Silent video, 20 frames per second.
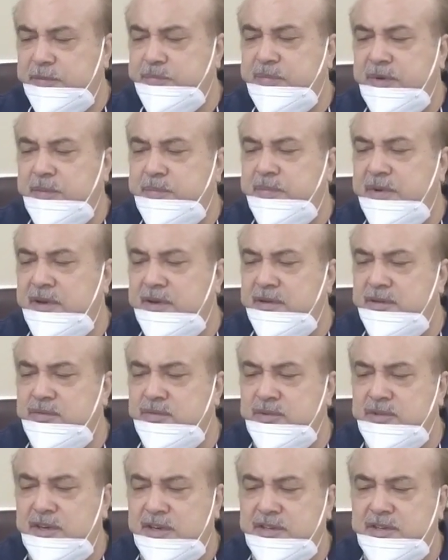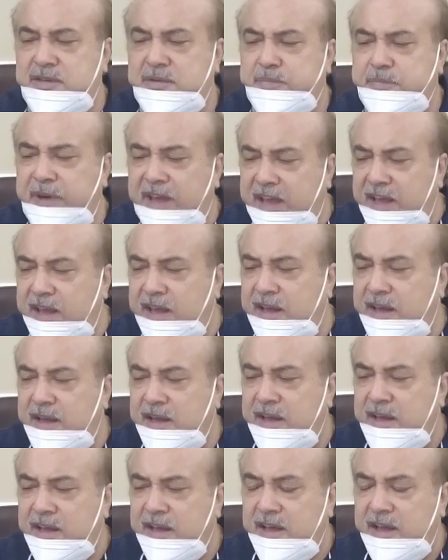the people you just pay
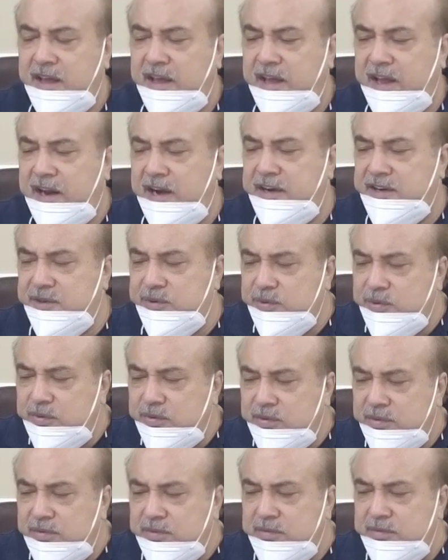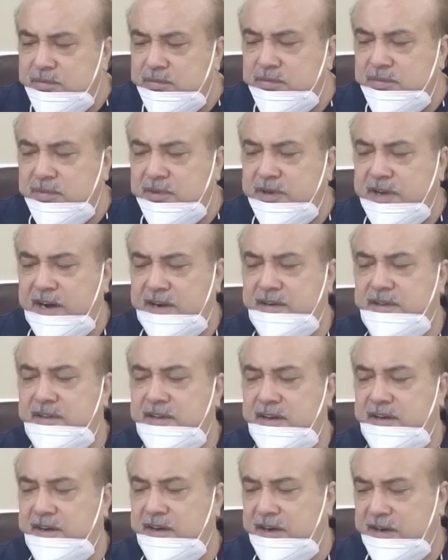and you
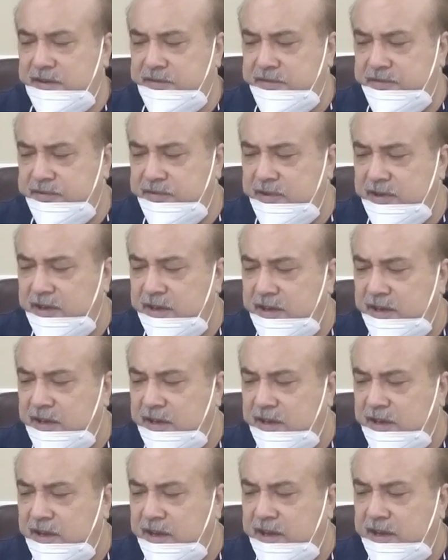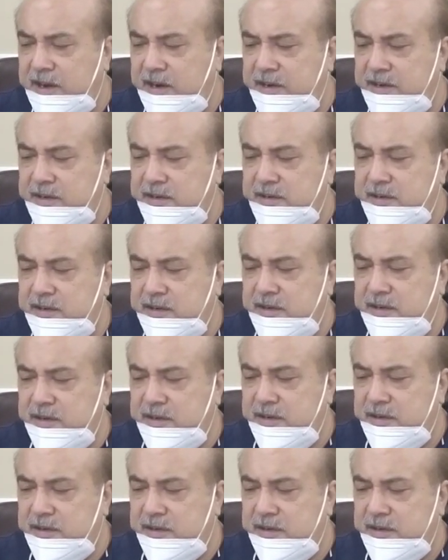get the relief. and